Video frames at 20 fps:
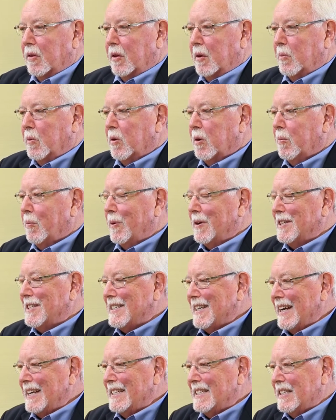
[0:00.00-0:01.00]
The more
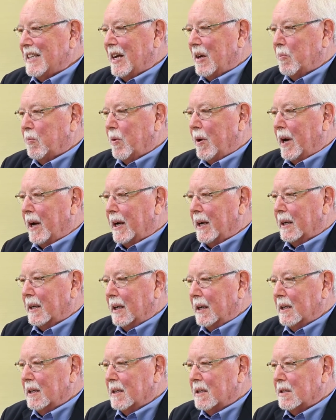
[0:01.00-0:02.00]
precise that bracket
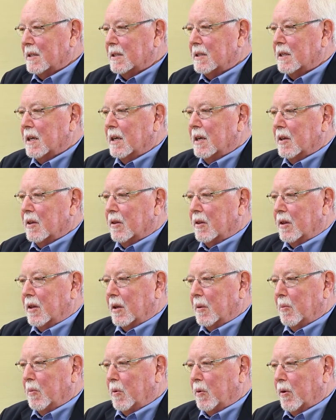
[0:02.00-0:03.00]
is,
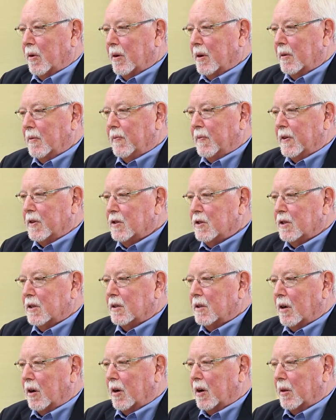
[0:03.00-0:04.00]
the more
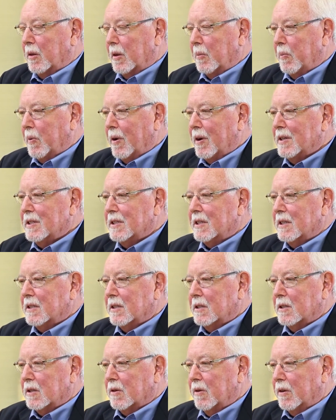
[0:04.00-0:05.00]
efficient the process
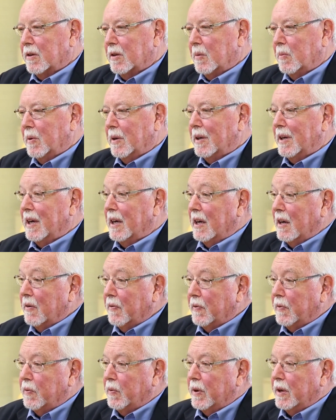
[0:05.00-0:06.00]
is going to be
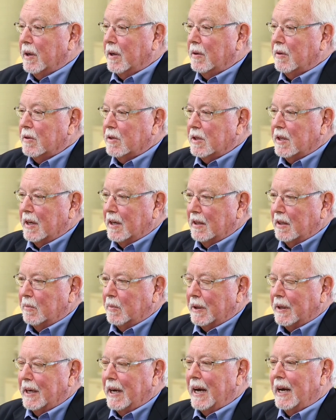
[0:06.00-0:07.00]
if we understand the
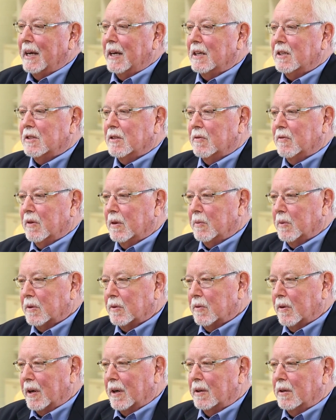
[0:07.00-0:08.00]
mechanics of what we're
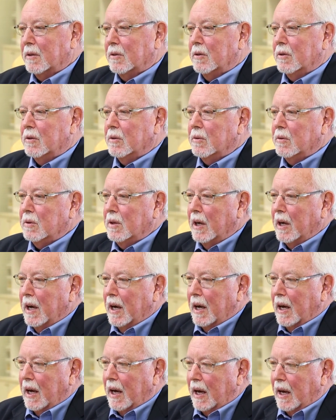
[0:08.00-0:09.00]
trying to do
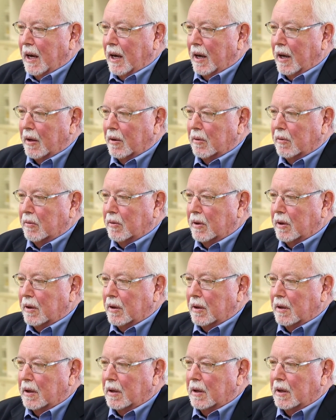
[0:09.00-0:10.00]
and
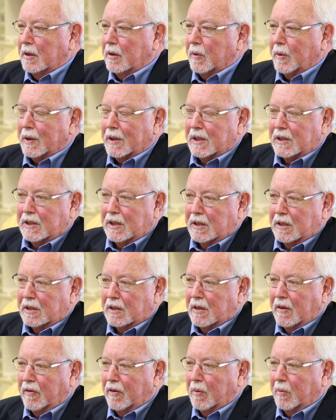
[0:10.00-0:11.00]
the intricacies
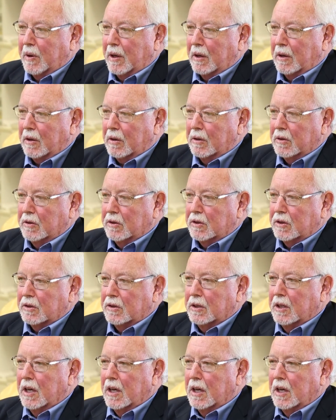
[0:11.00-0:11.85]
of the malocclusion.